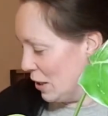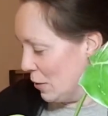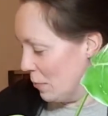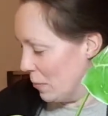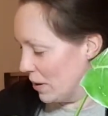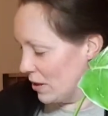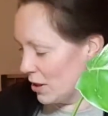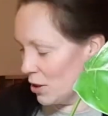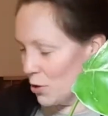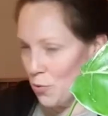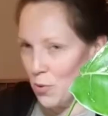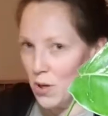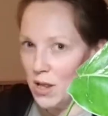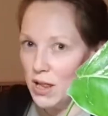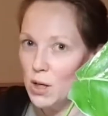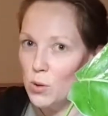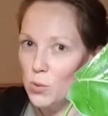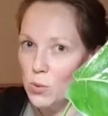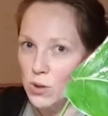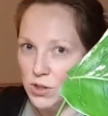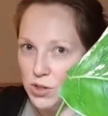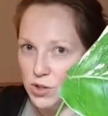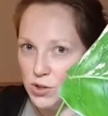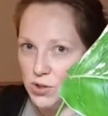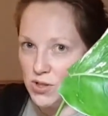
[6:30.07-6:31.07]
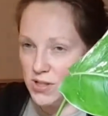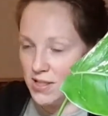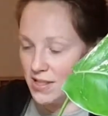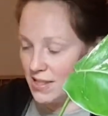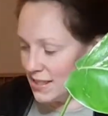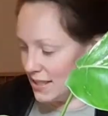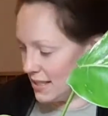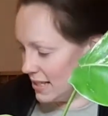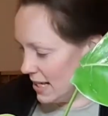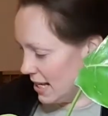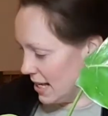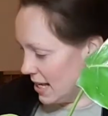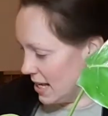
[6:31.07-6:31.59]
But I really want to
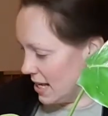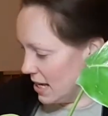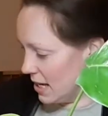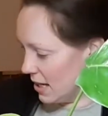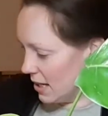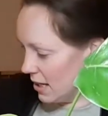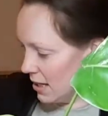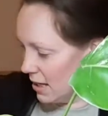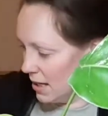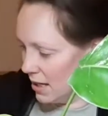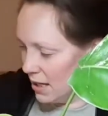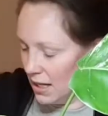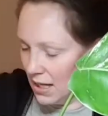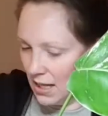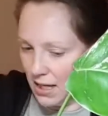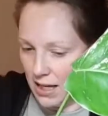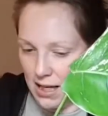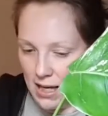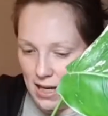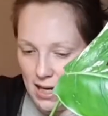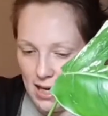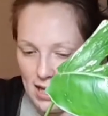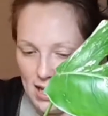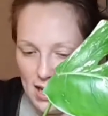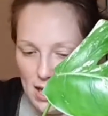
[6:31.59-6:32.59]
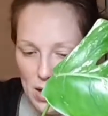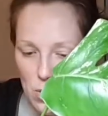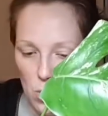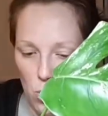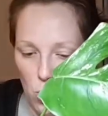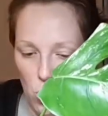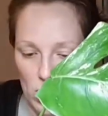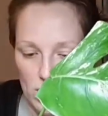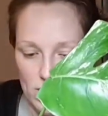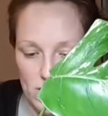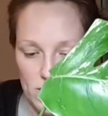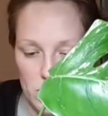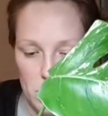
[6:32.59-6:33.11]
see
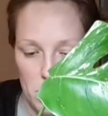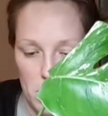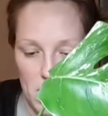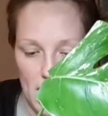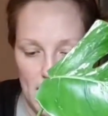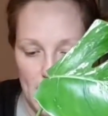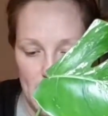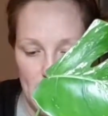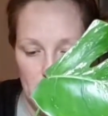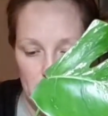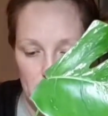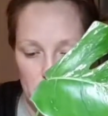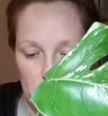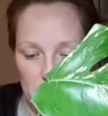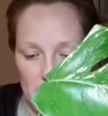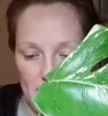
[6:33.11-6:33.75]
what my